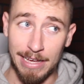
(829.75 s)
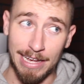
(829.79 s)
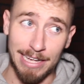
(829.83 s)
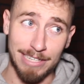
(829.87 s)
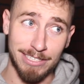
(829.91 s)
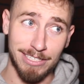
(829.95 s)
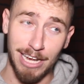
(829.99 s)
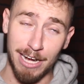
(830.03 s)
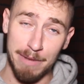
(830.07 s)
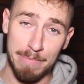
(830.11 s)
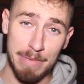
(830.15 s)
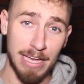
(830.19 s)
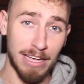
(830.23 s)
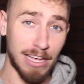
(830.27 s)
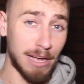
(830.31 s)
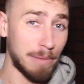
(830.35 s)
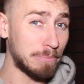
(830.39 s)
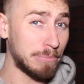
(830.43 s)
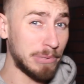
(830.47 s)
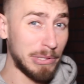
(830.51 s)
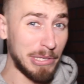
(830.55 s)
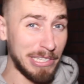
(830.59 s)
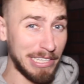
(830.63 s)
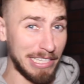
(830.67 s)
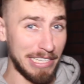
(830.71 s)
is gonna be a
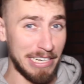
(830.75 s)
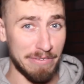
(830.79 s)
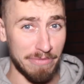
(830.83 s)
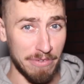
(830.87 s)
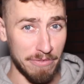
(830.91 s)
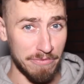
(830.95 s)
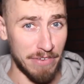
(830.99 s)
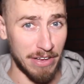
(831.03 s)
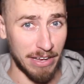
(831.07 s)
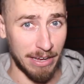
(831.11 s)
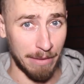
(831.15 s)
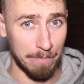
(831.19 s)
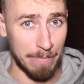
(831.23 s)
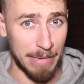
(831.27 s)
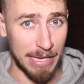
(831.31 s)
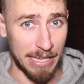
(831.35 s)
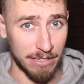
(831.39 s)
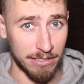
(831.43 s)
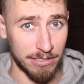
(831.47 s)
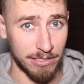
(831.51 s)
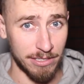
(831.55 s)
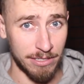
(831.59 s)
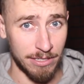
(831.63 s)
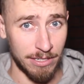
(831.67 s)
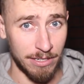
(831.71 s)
completely different fucking
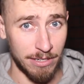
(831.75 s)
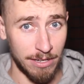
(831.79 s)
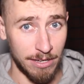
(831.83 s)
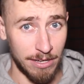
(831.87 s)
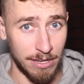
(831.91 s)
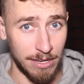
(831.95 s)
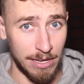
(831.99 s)
beast.